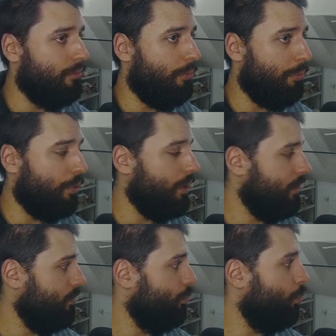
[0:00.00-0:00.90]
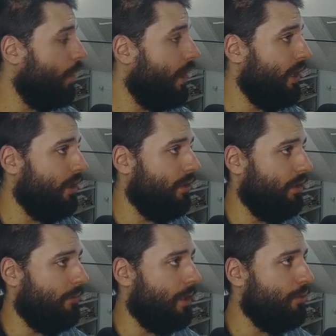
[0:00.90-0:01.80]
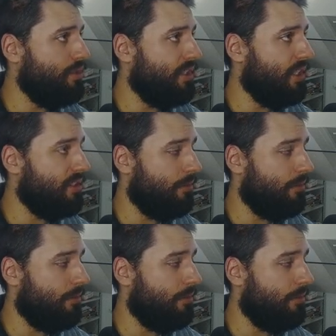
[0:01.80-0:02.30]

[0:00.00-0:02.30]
point, why am I using that?